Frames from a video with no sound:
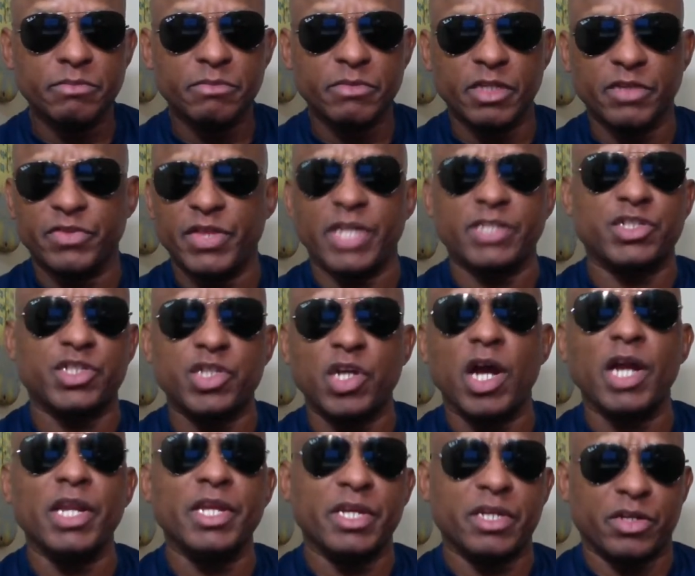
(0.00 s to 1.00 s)
that
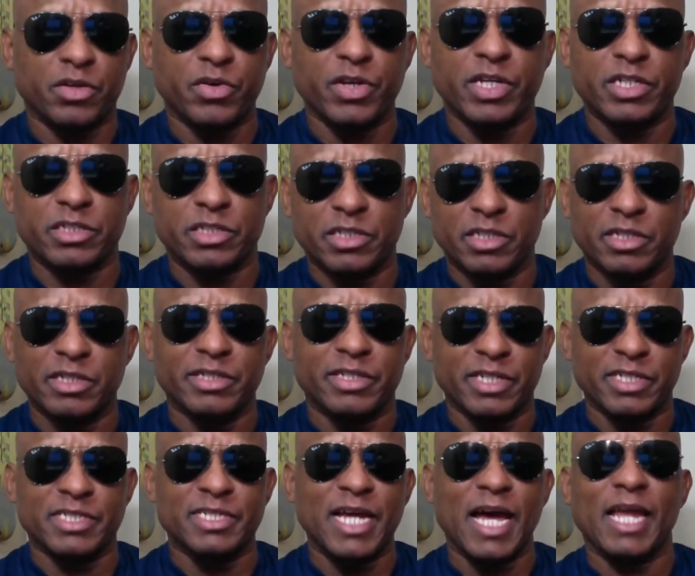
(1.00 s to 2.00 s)
Charlie Crist
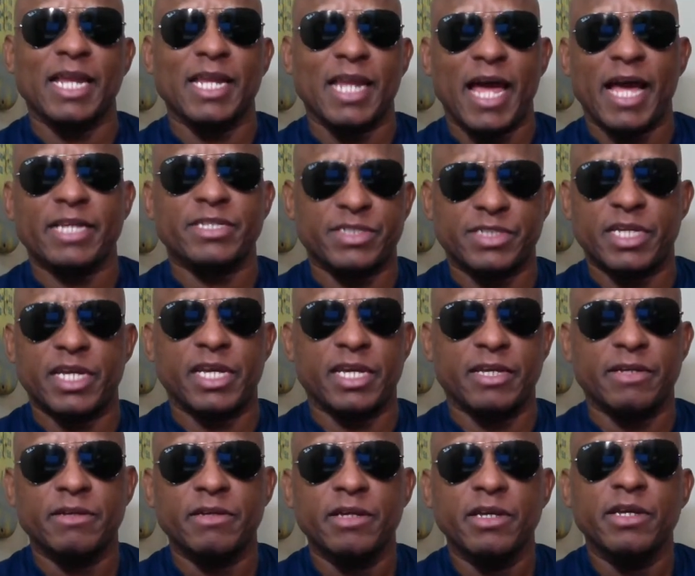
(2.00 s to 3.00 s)
does not like
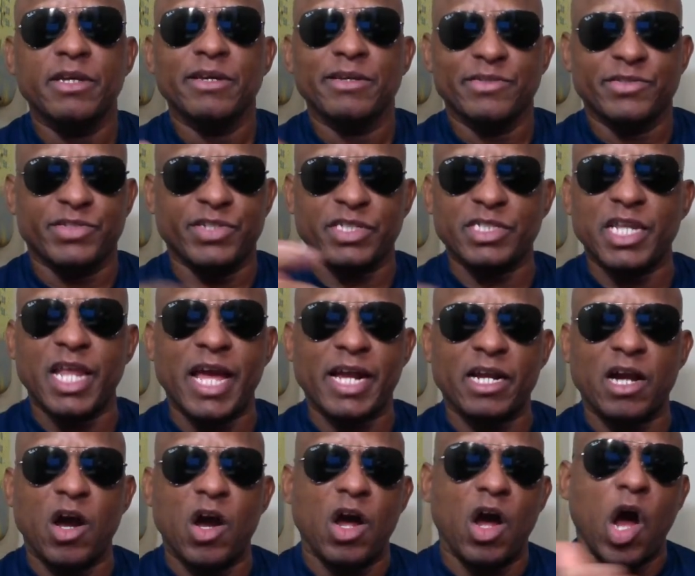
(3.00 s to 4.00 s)
seeing. Just like
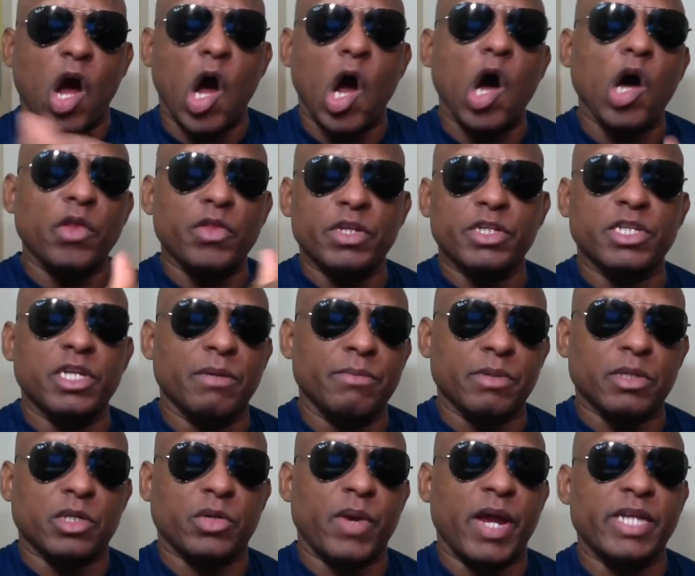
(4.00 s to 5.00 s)
all the
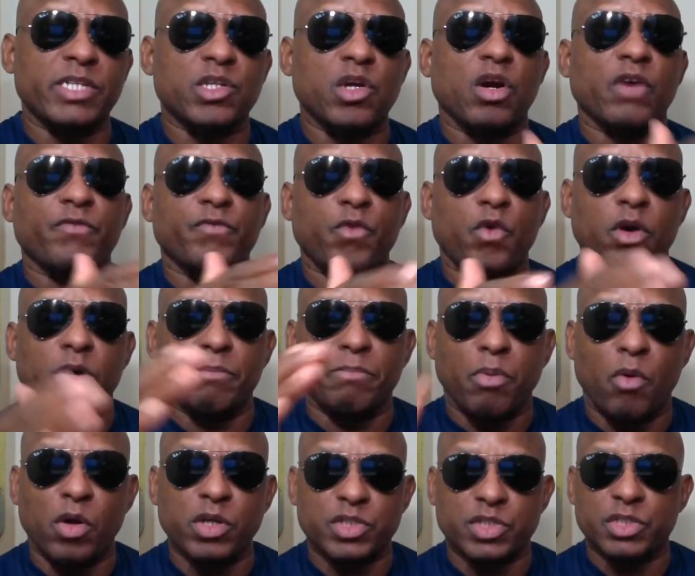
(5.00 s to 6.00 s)
Democrats are for
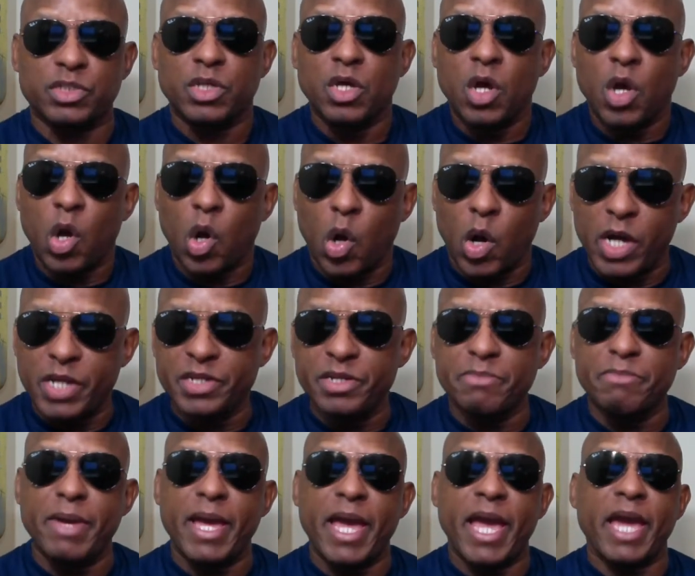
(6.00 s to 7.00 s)
abortion on
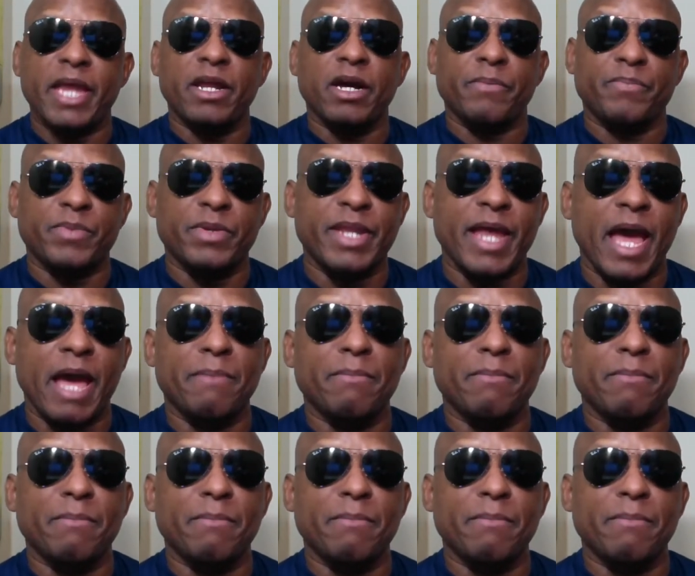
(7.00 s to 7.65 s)
demand up to 9